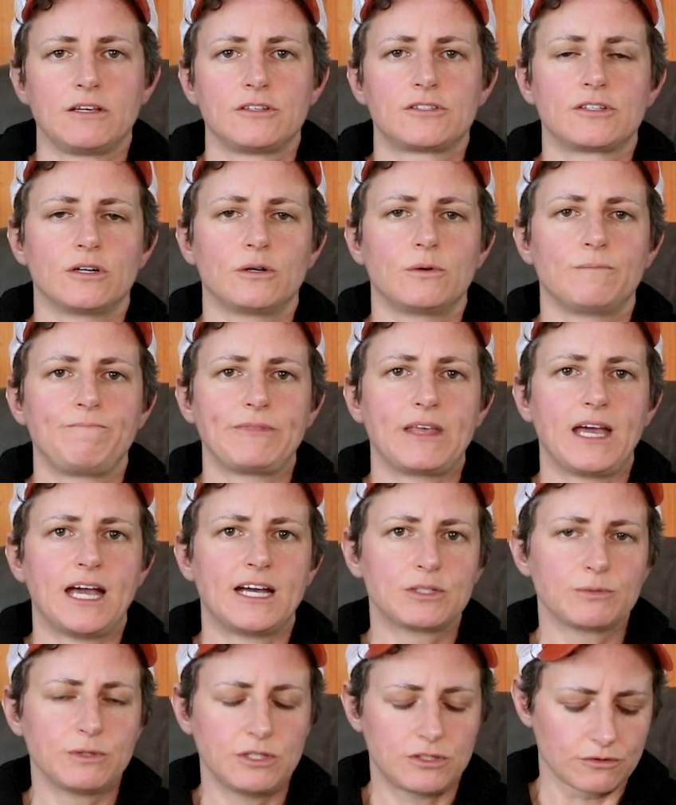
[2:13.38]
So
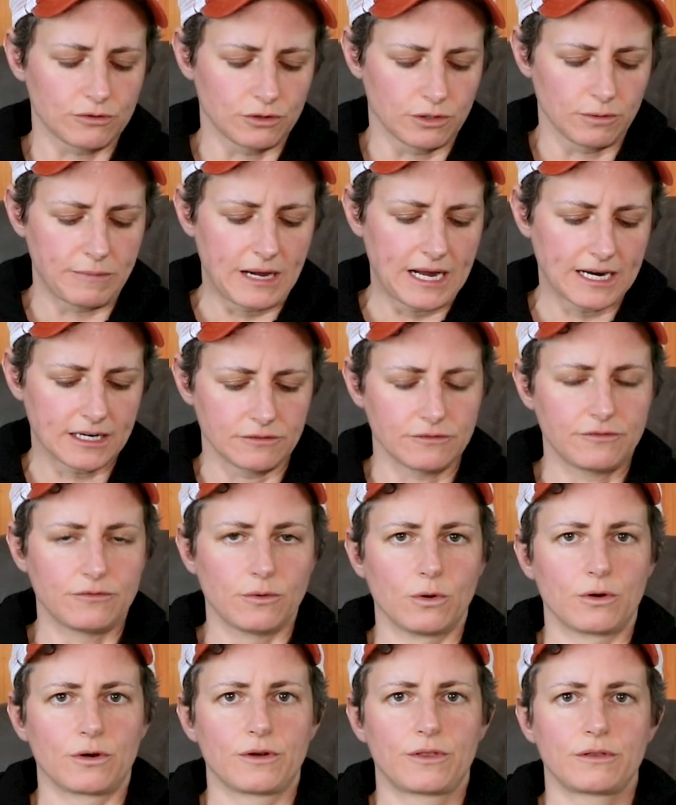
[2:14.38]
as we scroll back and
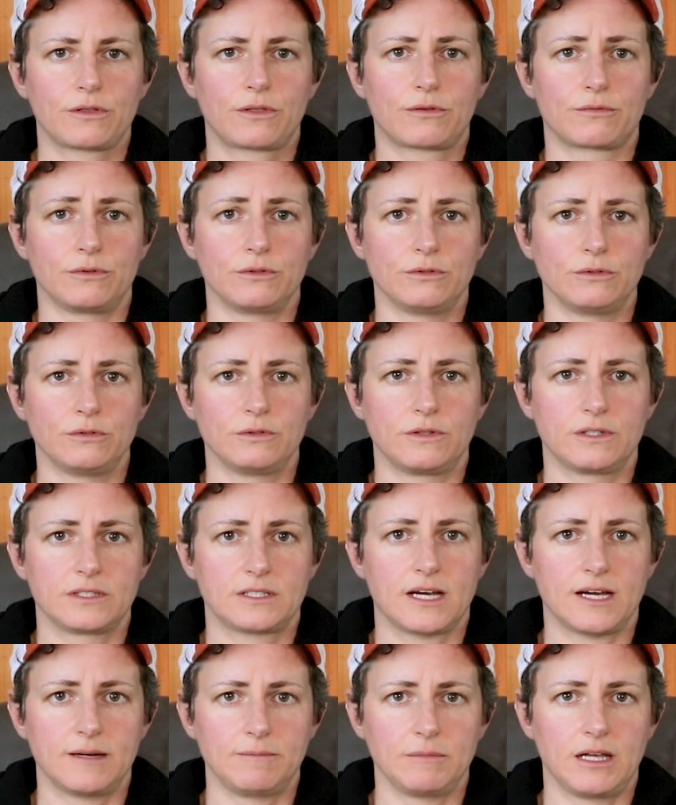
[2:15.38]
forth through the
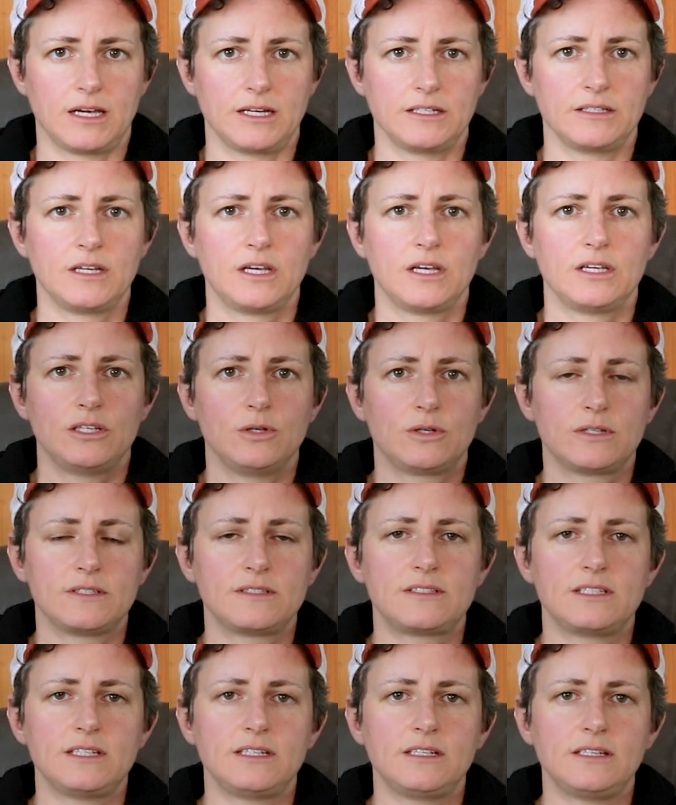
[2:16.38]
timeline, you can
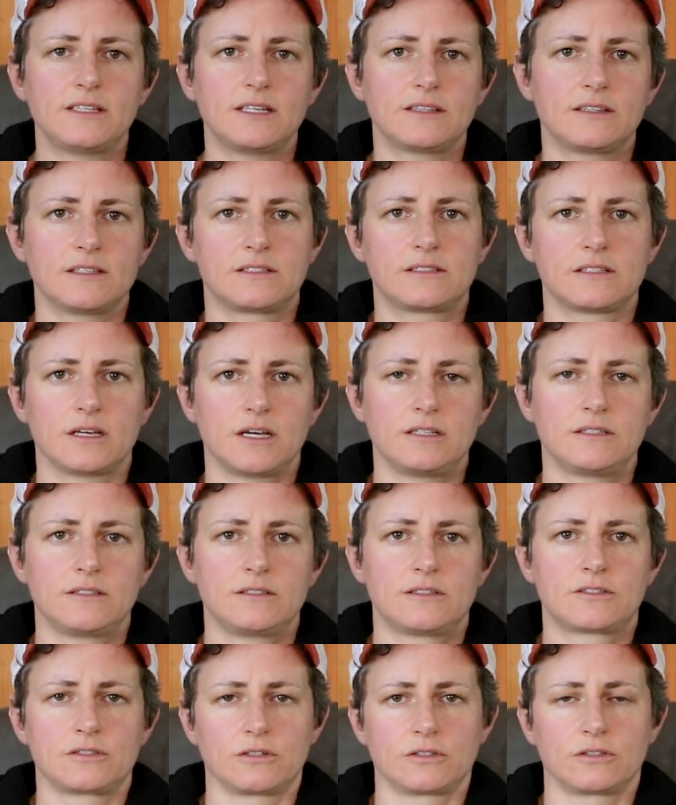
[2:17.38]
see that the
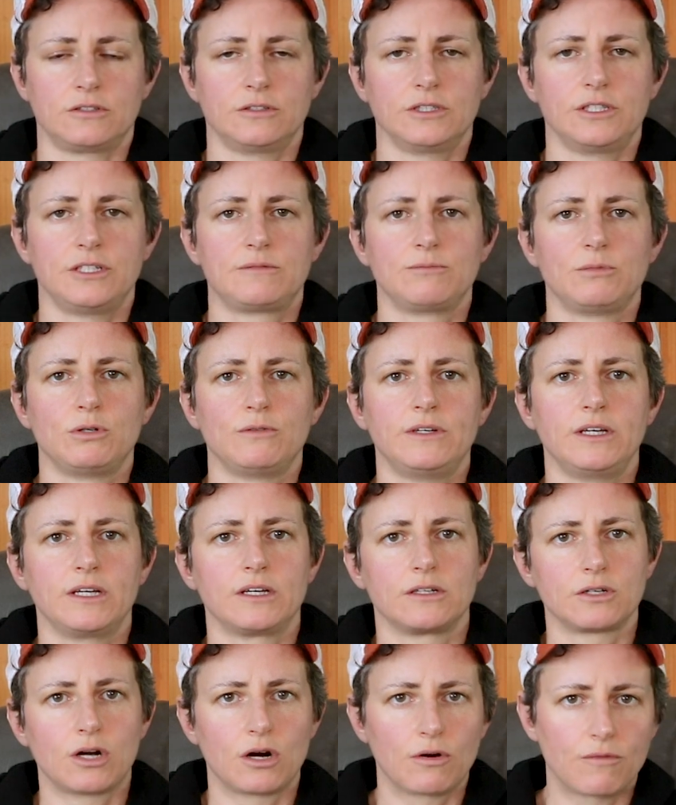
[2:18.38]
sun's circle is
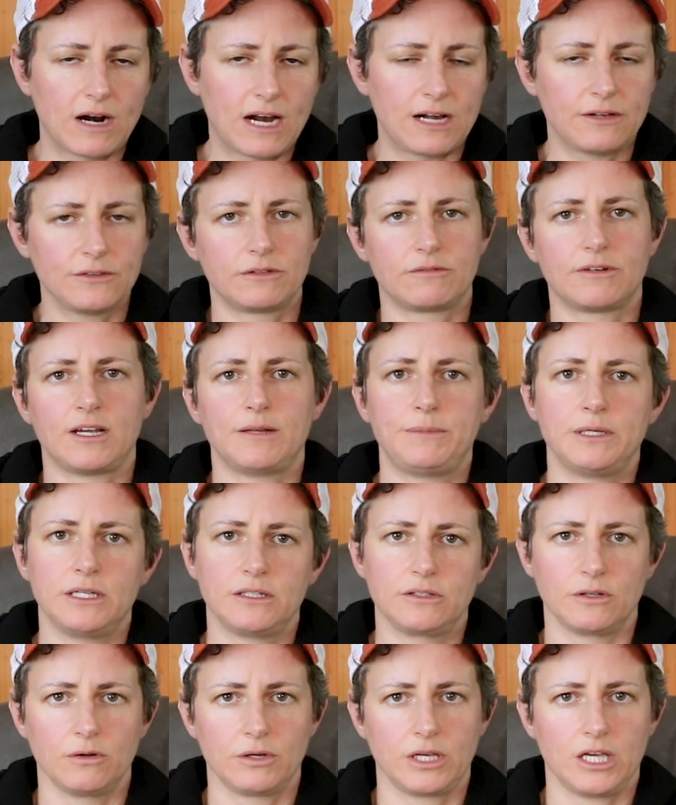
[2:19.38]
moving around the red
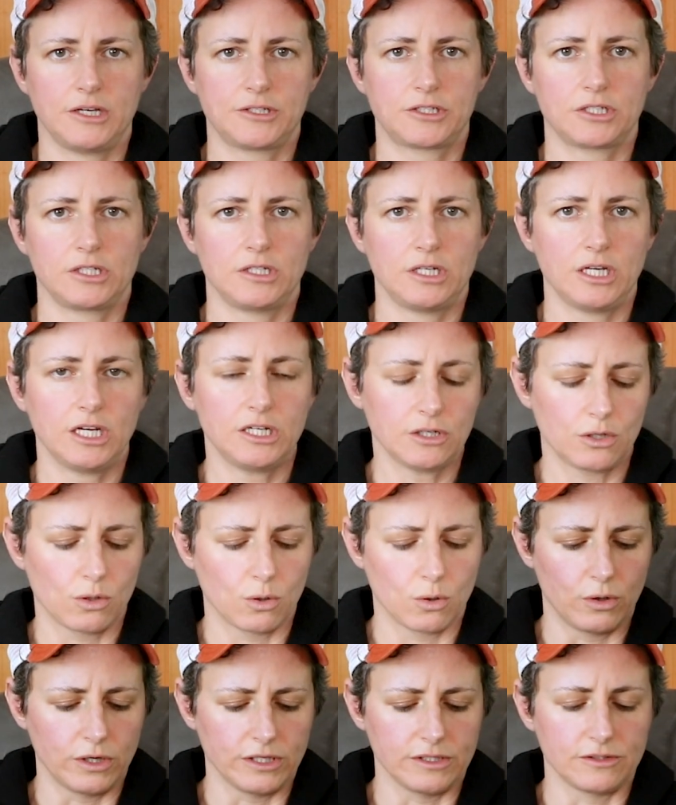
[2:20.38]
pin location in
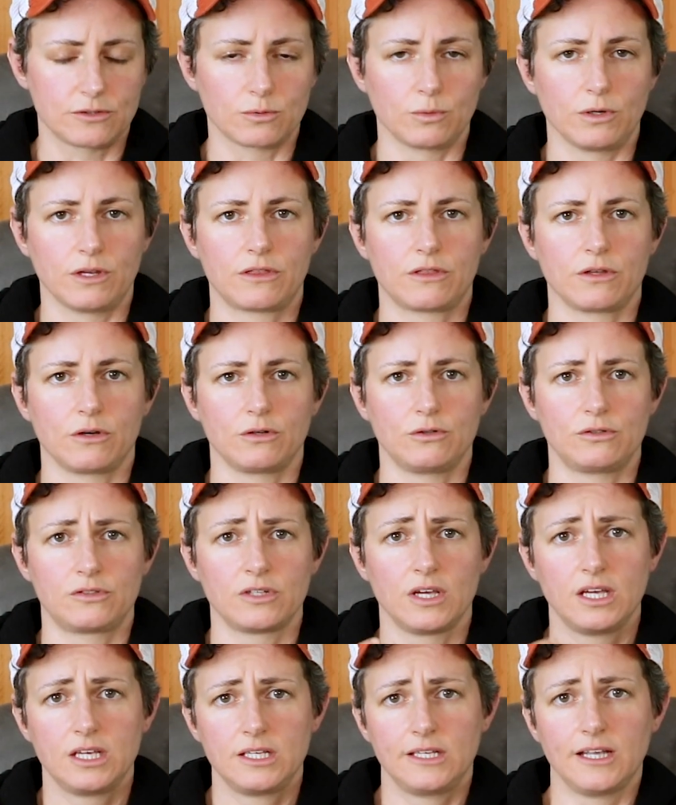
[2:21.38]
accordance with those
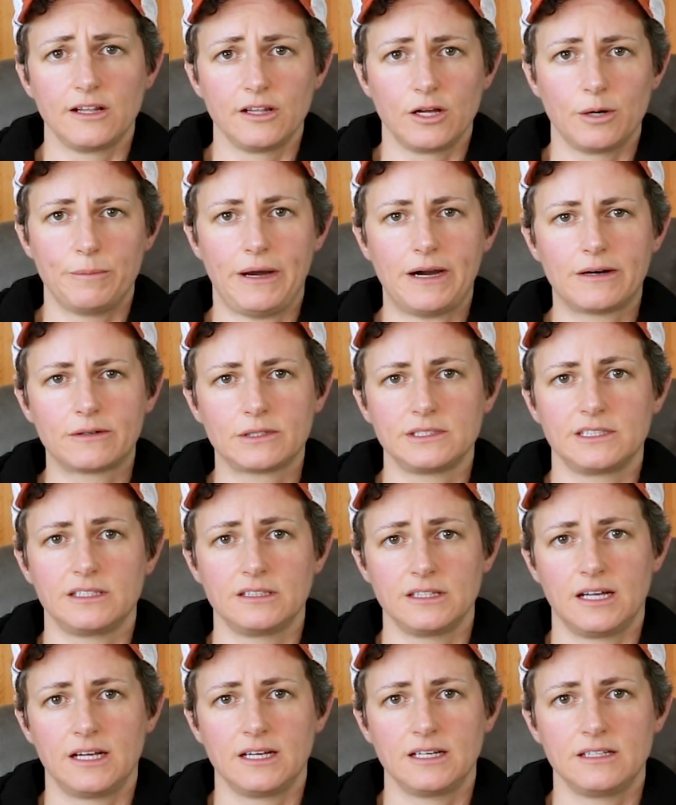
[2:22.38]
yellow parallel
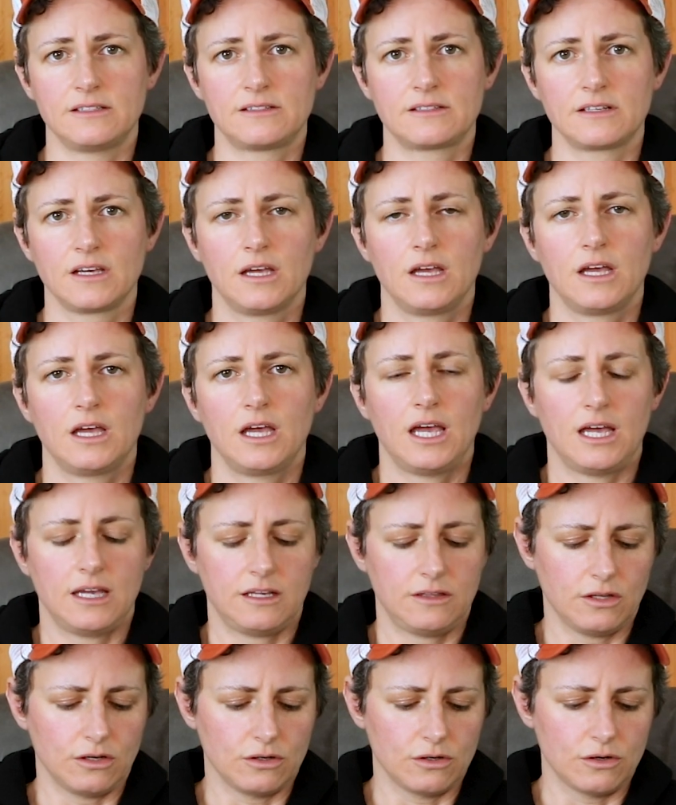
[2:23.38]
lines.
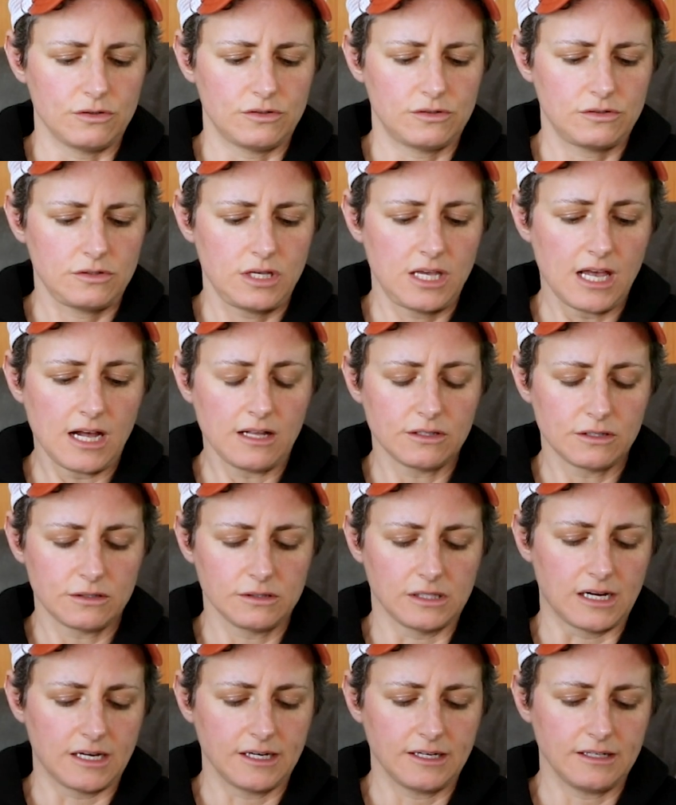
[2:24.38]
And those yellow
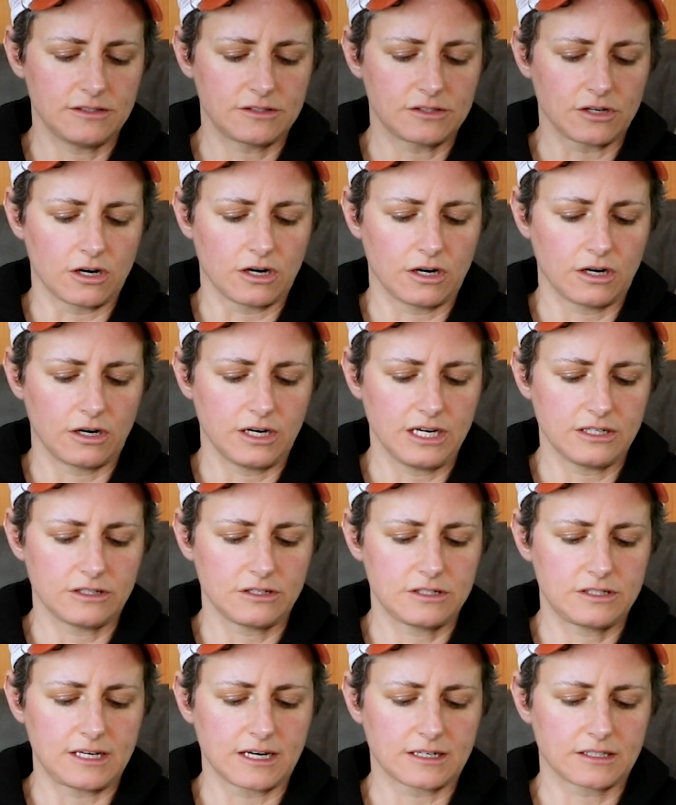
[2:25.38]
lines are
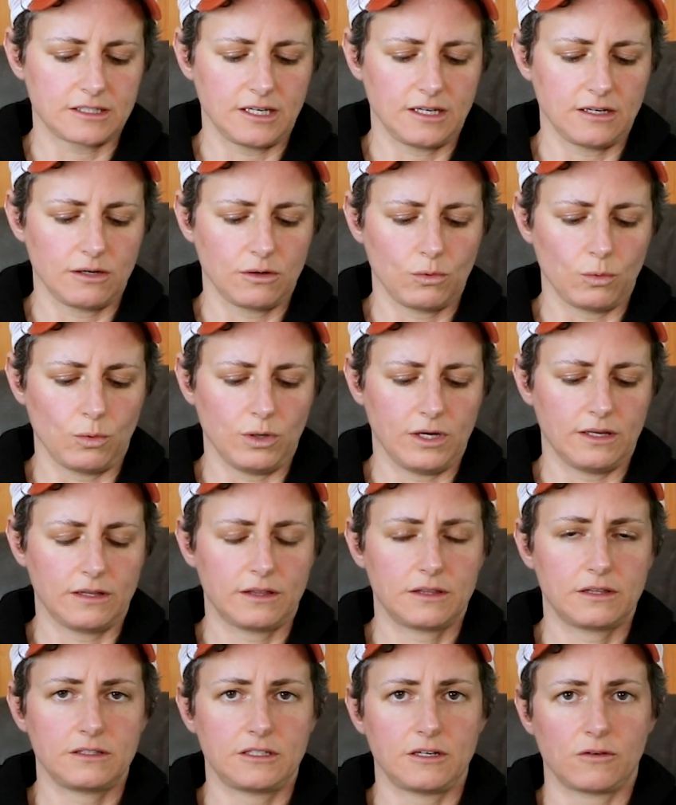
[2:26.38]
intersecting
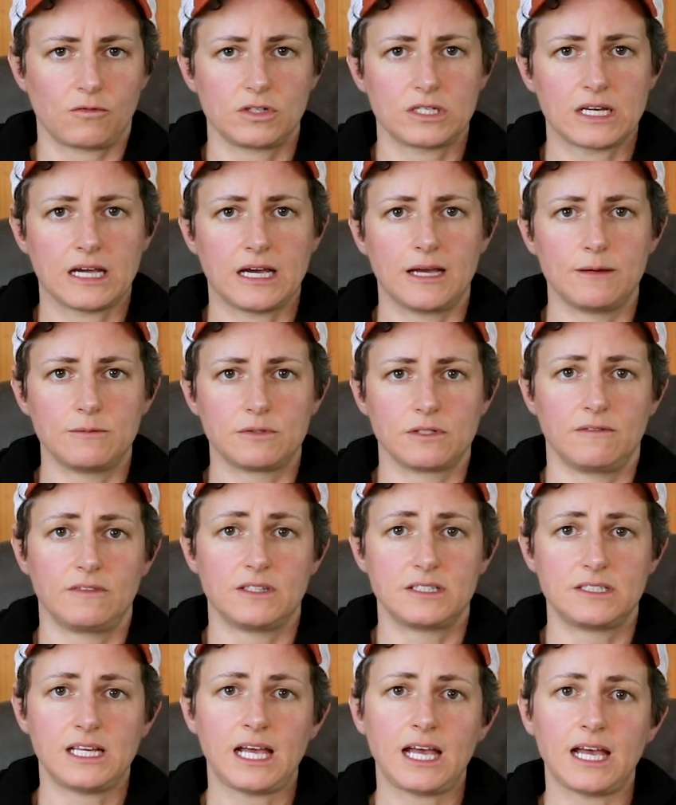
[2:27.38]
with different times of
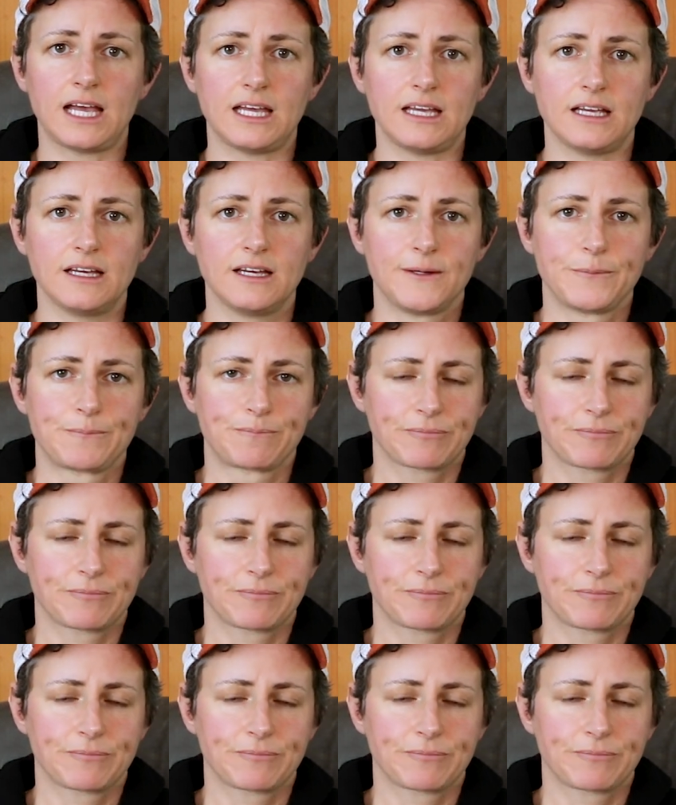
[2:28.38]
the day.